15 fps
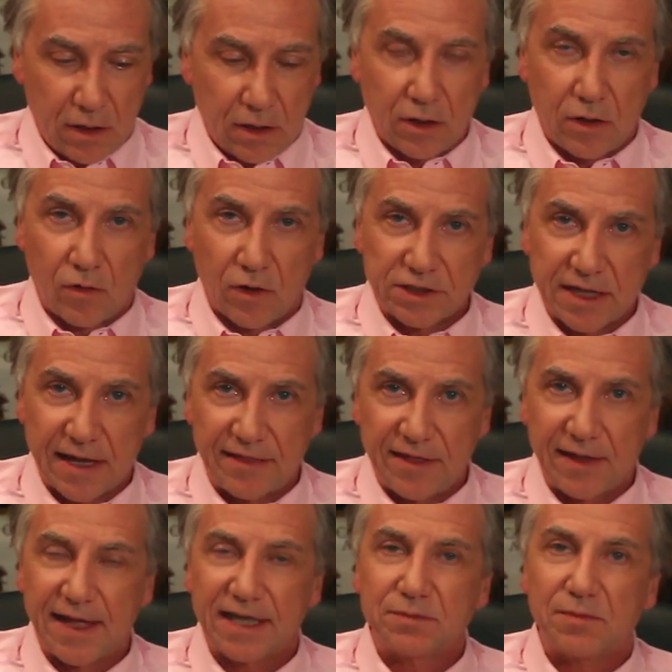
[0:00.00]
Of course, I
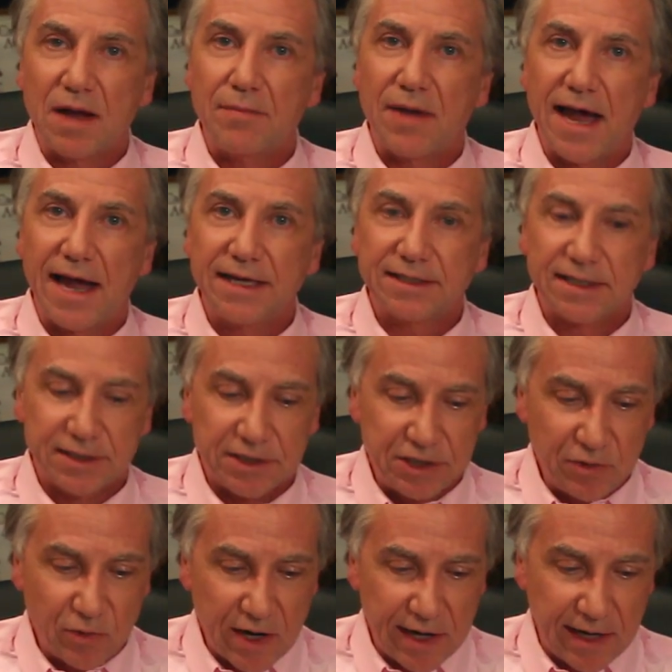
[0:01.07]
think that's my bias as a
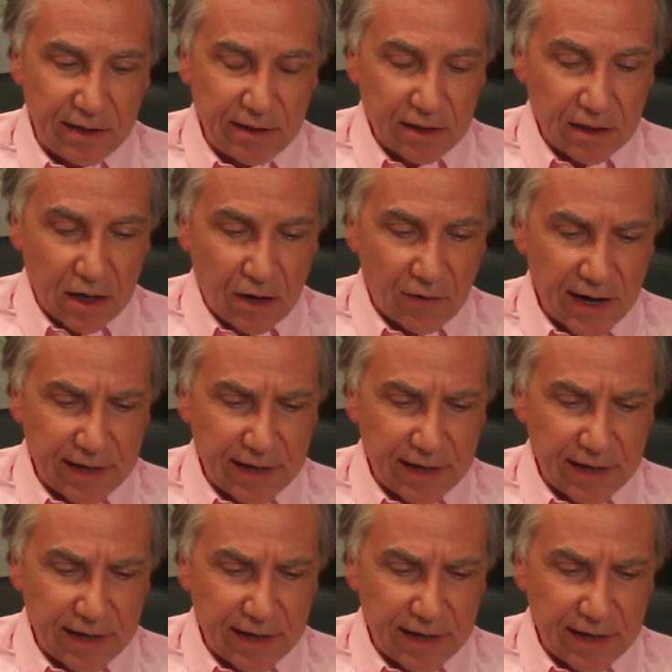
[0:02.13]
G Y N. All